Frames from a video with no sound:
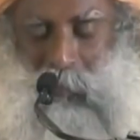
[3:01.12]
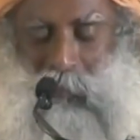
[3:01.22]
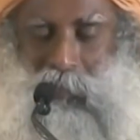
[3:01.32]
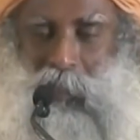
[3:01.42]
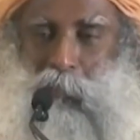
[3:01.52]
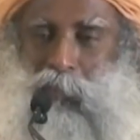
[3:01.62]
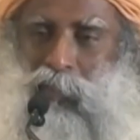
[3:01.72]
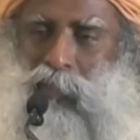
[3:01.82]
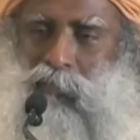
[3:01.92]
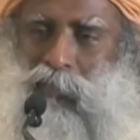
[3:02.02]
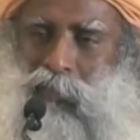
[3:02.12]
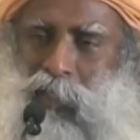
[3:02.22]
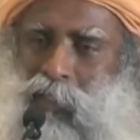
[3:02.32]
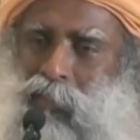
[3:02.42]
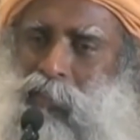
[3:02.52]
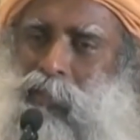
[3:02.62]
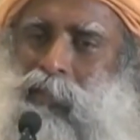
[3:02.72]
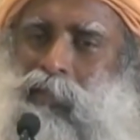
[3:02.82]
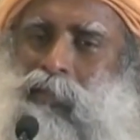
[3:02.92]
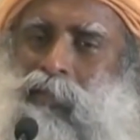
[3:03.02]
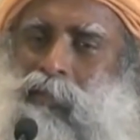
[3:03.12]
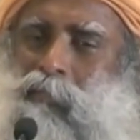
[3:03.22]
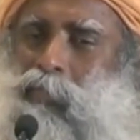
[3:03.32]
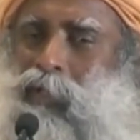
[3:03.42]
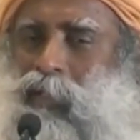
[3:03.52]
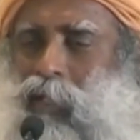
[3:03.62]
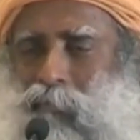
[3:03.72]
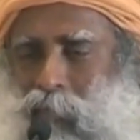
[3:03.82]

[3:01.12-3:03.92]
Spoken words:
are other dimensions of desire, but they